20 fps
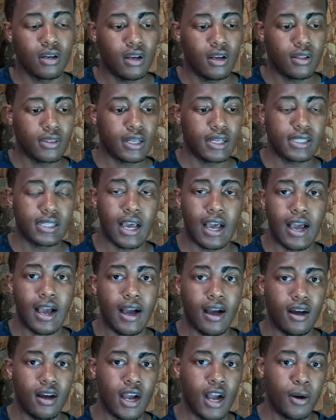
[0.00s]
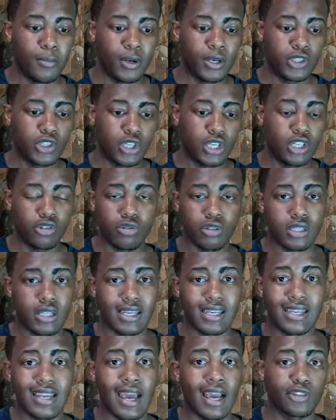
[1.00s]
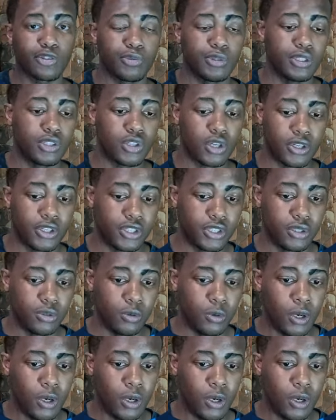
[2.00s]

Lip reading: That's how much interest they can actually charge you.